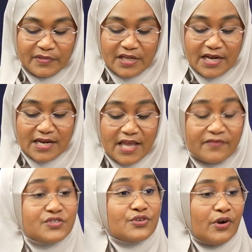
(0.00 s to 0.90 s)
and have
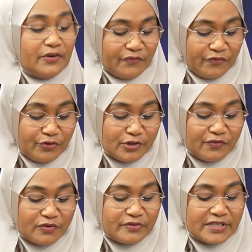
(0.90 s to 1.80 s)
shown
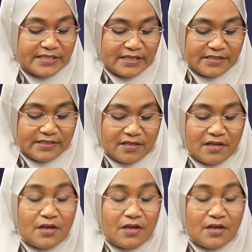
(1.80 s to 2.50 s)
fruitful results.